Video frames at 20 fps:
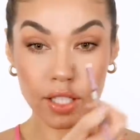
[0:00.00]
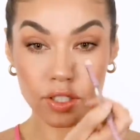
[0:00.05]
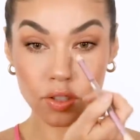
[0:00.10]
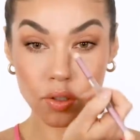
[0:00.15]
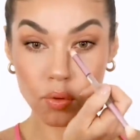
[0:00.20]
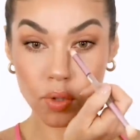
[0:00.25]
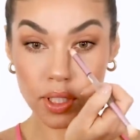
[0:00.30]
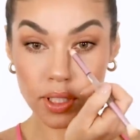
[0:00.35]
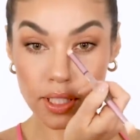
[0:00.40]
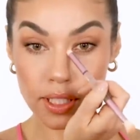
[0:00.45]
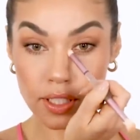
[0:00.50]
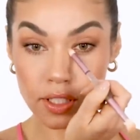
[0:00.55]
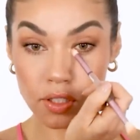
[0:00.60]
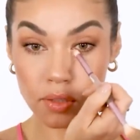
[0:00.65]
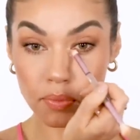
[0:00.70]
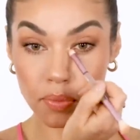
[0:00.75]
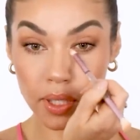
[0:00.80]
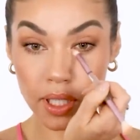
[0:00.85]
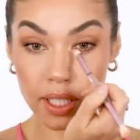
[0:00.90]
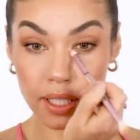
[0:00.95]
I don't want this
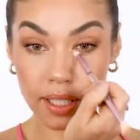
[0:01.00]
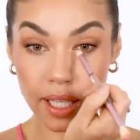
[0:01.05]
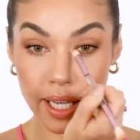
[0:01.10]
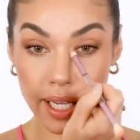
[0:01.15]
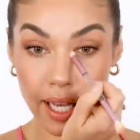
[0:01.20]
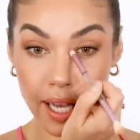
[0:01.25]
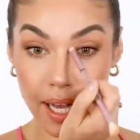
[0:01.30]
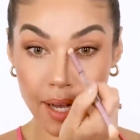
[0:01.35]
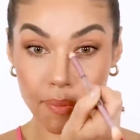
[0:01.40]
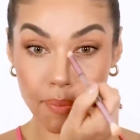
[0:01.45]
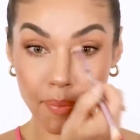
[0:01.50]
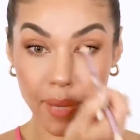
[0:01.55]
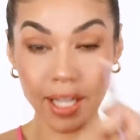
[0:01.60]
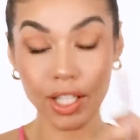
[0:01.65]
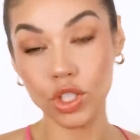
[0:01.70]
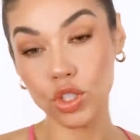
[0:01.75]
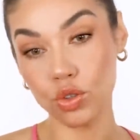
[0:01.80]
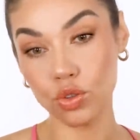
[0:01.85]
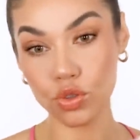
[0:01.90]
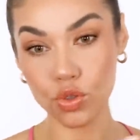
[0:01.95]
to be like my
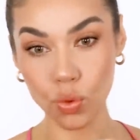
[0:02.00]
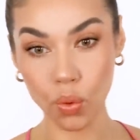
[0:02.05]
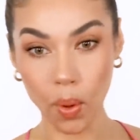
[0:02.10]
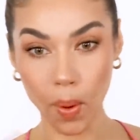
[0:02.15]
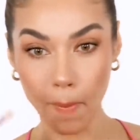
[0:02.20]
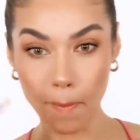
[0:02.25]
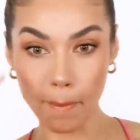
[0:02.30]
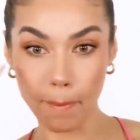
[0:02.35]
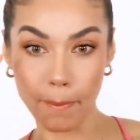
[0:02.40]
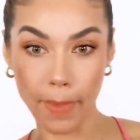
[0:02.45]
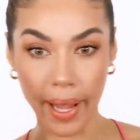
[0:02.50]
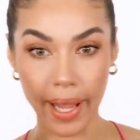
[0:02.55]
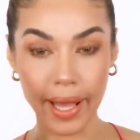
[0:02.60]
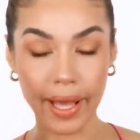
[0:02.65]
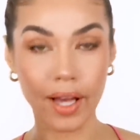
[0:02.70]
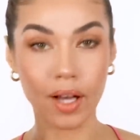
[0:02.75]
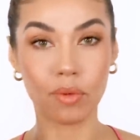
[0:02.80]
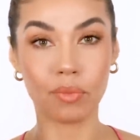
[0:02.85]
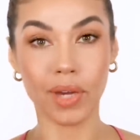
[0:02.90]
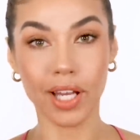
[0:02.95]
usual
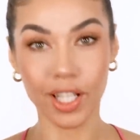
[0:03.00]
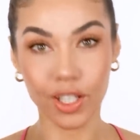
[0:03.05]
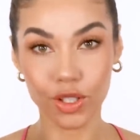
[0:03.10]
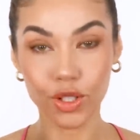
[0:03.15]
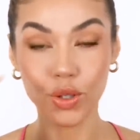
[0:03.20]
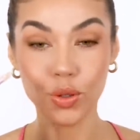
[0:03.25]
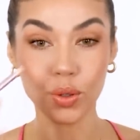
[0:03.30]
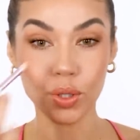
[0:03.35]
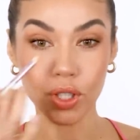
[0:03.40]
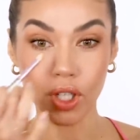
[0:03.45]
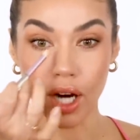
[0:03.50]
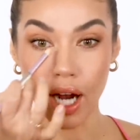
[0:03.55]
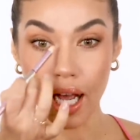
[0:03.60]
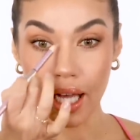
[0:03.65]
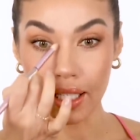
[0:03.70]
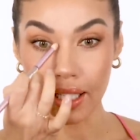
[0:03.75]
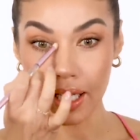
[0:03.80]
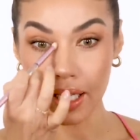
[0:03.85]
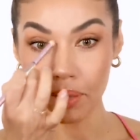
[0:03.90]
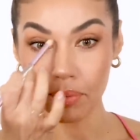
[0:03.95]
bam inner corner
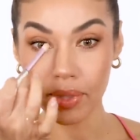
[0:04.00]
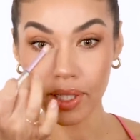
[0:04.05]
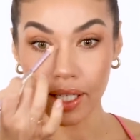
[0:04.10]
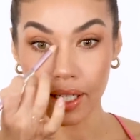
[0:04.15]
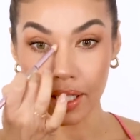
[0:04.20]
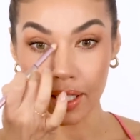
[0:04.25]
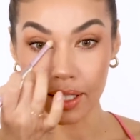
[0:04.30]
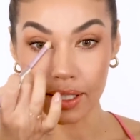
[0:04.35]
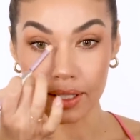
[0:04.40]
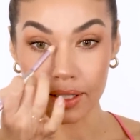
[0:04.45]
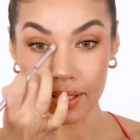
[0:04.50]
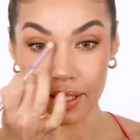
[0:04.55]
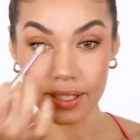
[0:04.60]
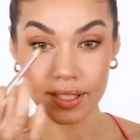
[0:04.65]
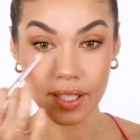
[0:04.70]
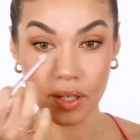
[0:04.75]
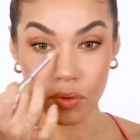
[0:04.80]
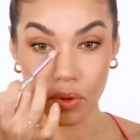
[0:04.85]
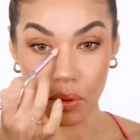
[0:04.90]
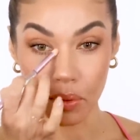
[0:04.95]
highlight because
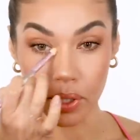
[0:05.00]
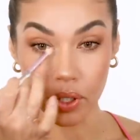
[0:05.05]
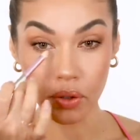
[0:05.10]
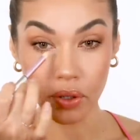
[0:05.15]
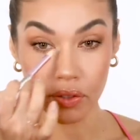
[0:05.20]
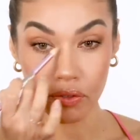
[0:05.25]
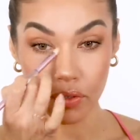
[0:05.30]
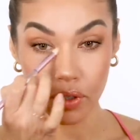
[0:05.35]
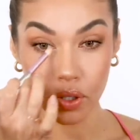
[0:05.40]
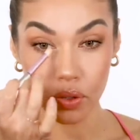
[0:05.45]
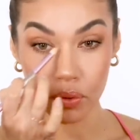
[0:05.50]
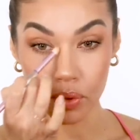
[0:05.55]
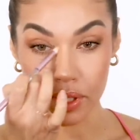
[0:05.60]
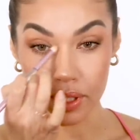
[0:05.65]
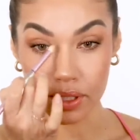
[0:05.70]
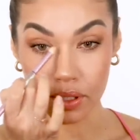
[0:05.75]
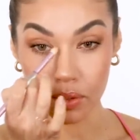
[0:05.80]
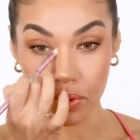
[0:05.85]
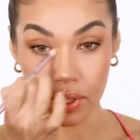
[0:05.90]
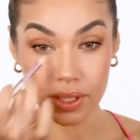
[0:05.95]
it's not what we're going for. We
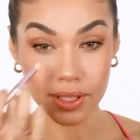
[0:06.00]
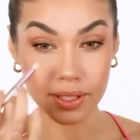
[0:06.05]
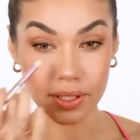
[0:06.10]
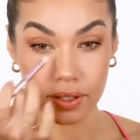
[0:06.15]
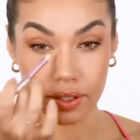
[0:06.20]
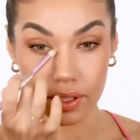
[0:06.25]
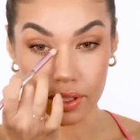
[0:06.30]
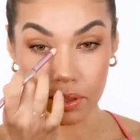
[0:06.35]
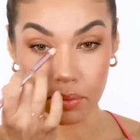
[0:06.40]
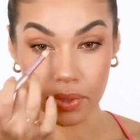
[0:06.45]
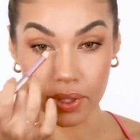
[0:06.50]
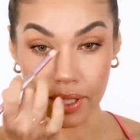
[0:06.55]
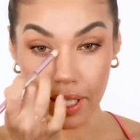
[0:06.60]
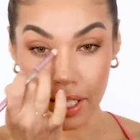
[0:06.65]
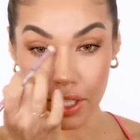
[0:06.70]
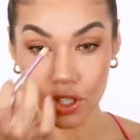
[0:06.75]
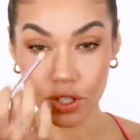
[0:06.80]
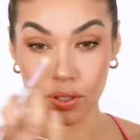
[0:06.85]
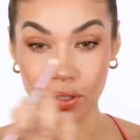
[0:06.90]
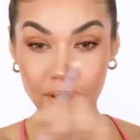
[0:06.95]
still want this look to be
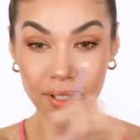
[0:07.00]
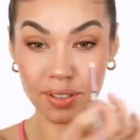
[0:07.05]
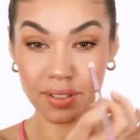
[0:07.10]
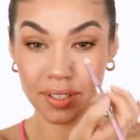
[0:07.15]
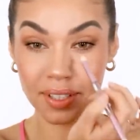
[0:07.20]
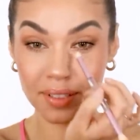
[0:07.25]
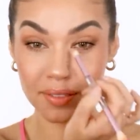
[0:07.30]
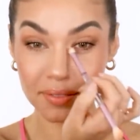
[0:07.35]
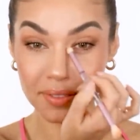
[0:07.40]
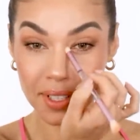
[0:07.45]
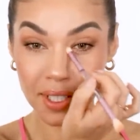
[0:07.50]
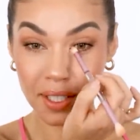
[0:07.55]
natural.